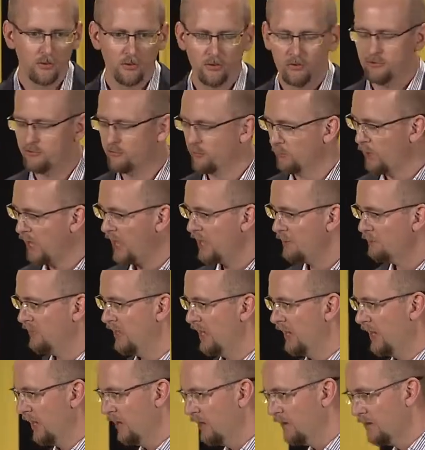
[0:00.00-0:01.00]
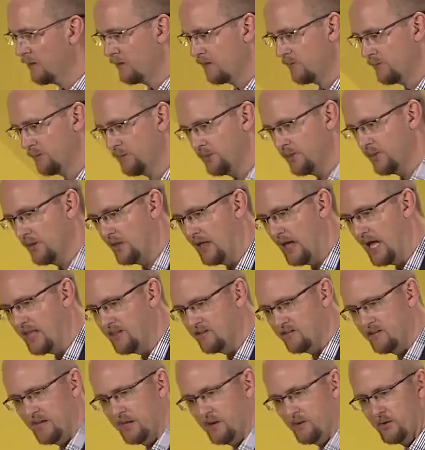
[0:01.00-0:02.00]
so I'm there
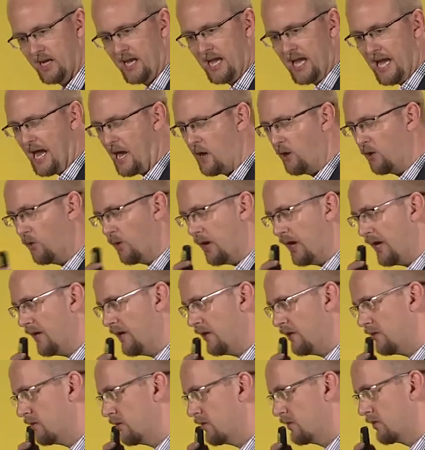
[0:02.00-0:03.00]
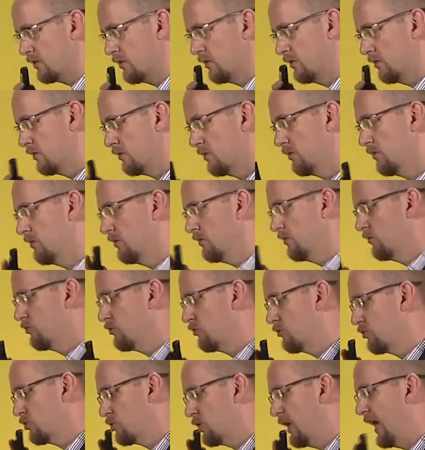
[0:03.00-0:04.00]
and saying, OK, how do I
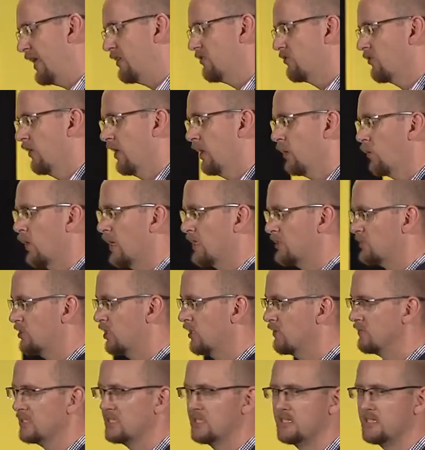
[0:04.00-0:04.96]
translate what service